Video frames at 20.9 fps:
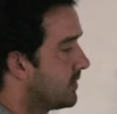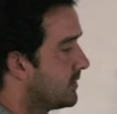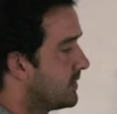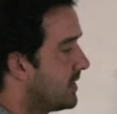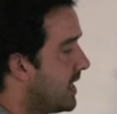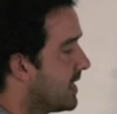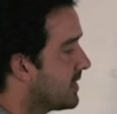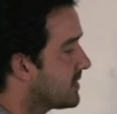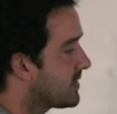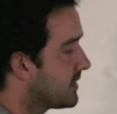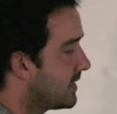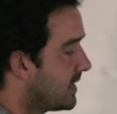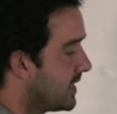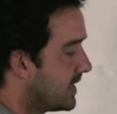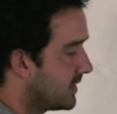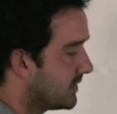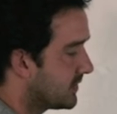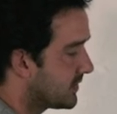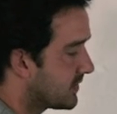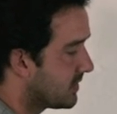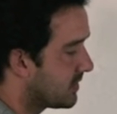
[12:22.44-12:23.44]
because hatch
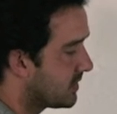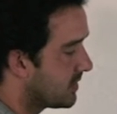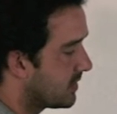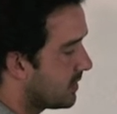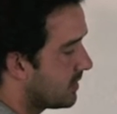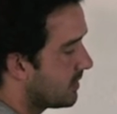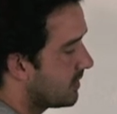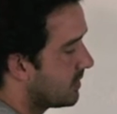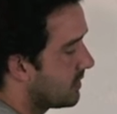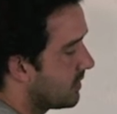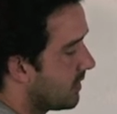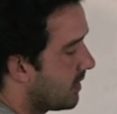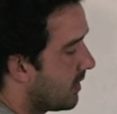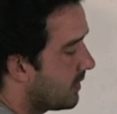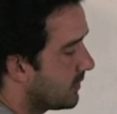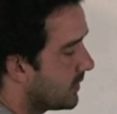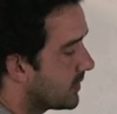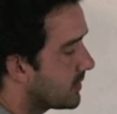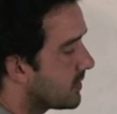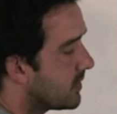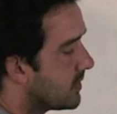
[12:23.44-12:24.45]
lines
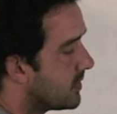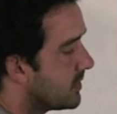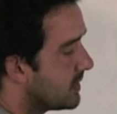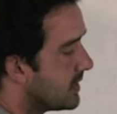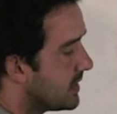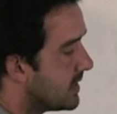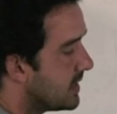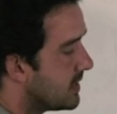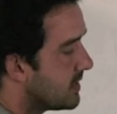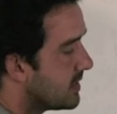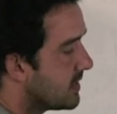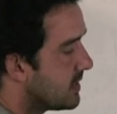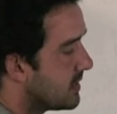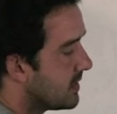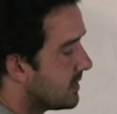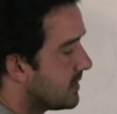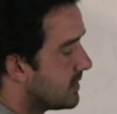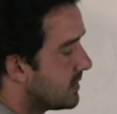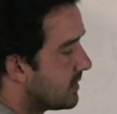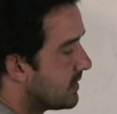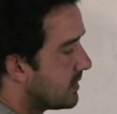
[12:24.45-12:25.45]
are not only
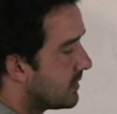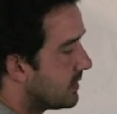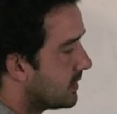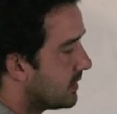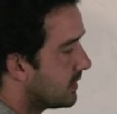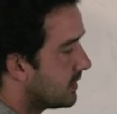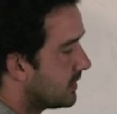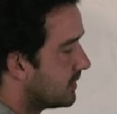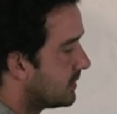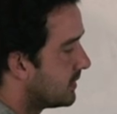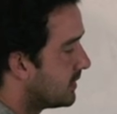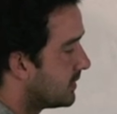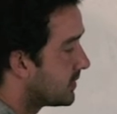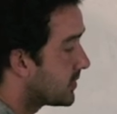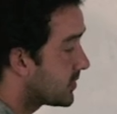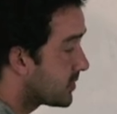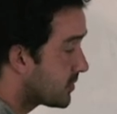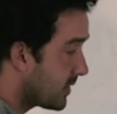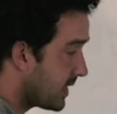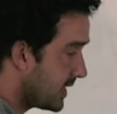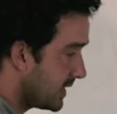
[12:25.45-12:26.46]

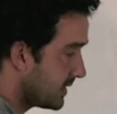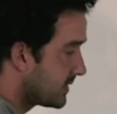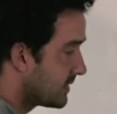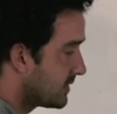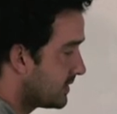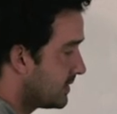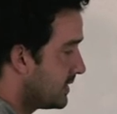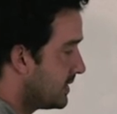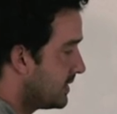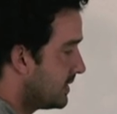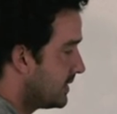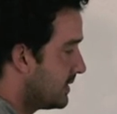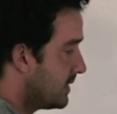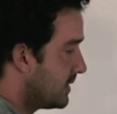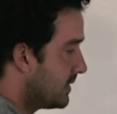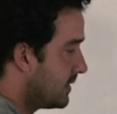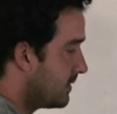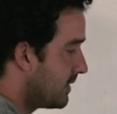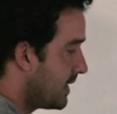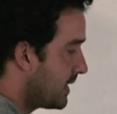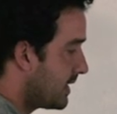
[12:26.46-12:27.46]
straight,
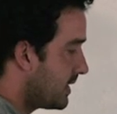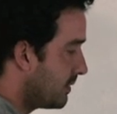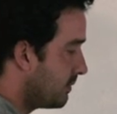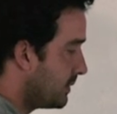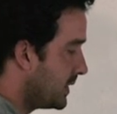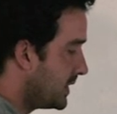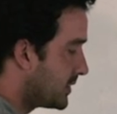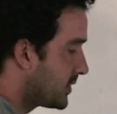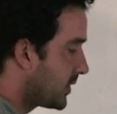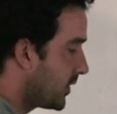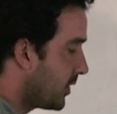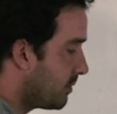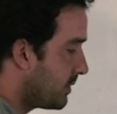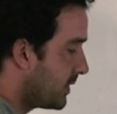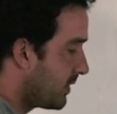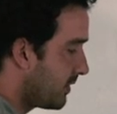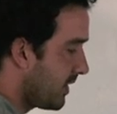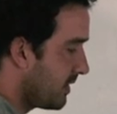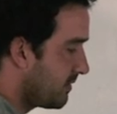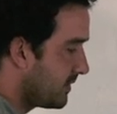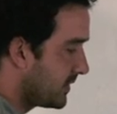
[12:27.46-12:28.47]
they can be
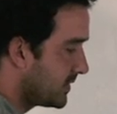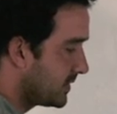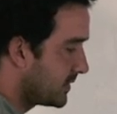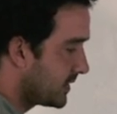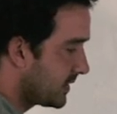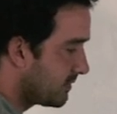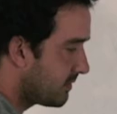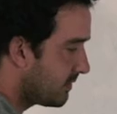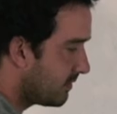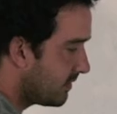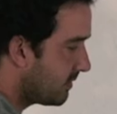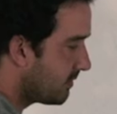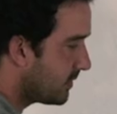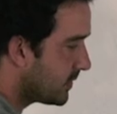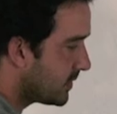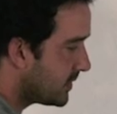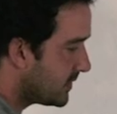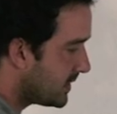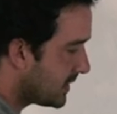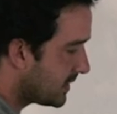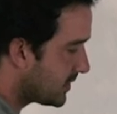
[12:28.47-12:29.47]
topographical. Now, if you've
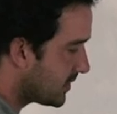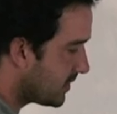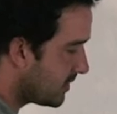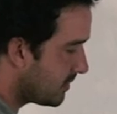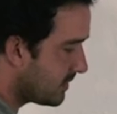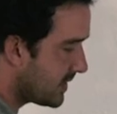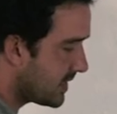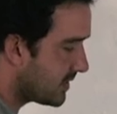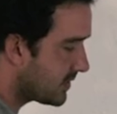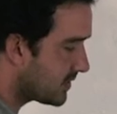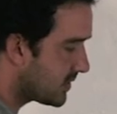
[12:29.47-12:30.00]
never heard that term,